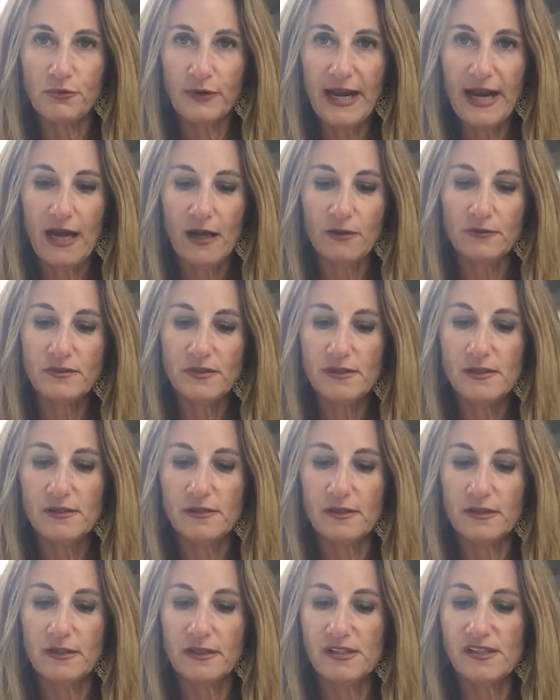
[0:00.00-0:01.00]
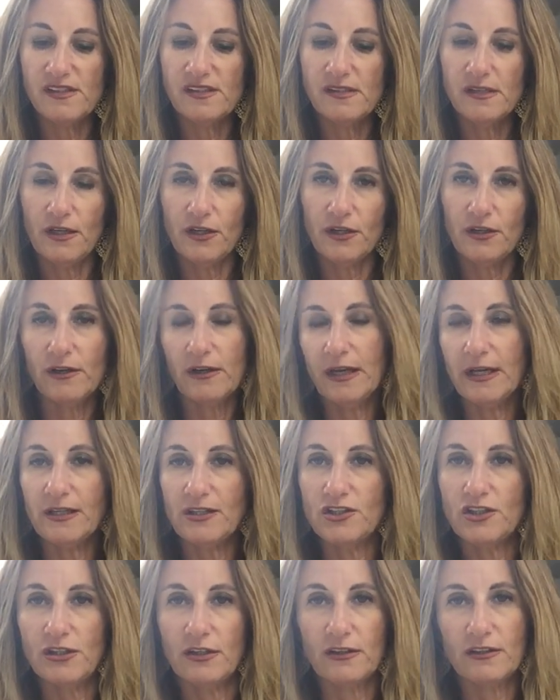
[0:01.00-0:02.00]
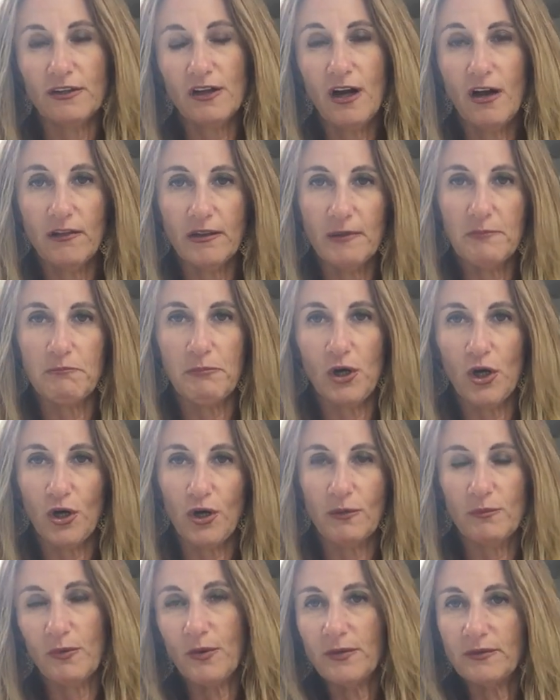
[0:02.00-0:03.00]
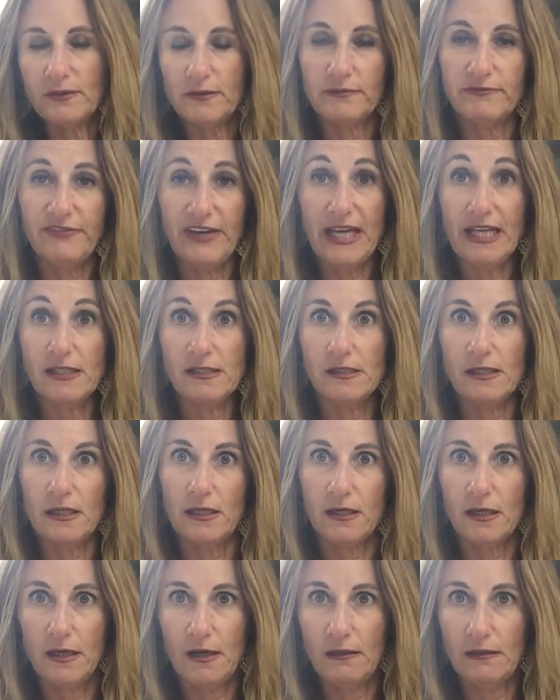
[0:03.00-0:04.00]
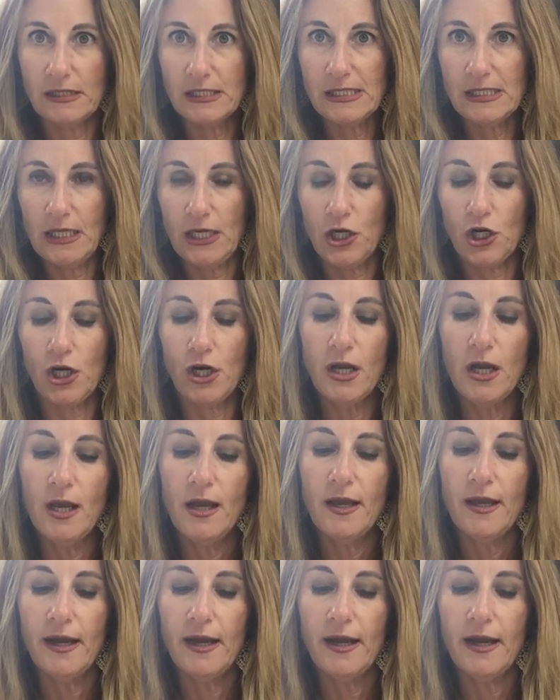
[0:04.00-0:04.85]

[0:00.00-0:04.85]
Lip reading: brown, this sear. I guess you could call it burn, but fancy, call it sear.